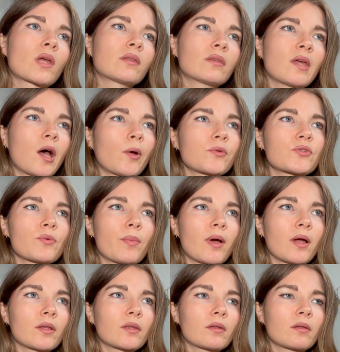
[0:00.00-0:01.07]
doubts
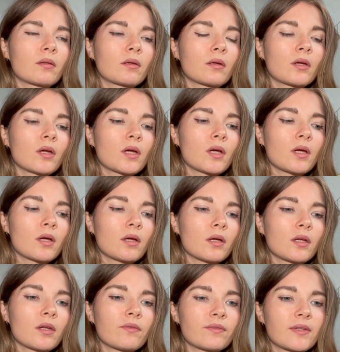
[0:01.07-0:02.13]
about
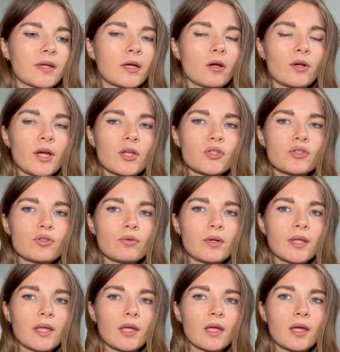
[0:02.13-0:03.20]
if they are like
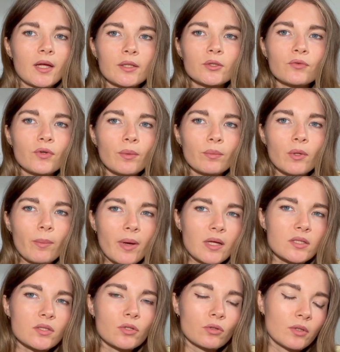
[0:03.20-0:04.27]
truly healed from the
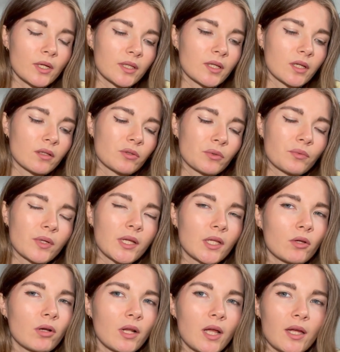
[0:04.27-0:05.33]
past, you know, like they don't really
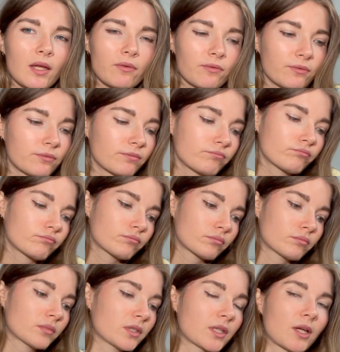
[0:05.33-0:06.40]
know like if
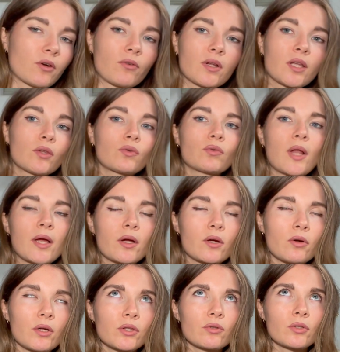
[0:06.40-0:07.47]
they're ready to like go
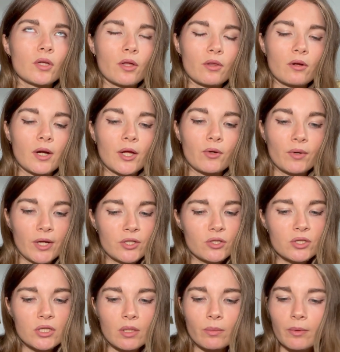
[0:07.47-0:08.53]
into another like
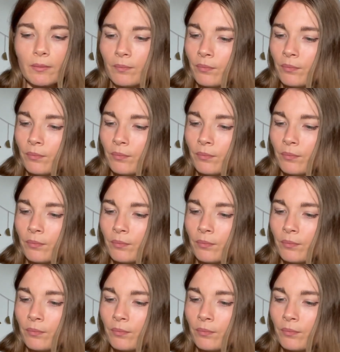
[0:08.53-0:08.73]
relationship.